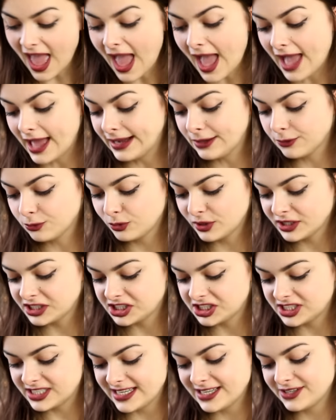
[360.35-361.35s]
And
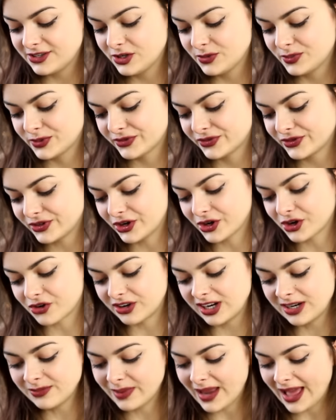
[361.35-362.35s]
which tea do you prefer,
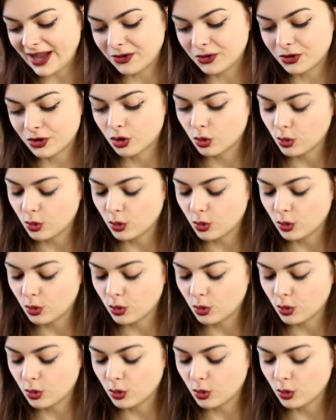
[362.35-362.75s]
green, black or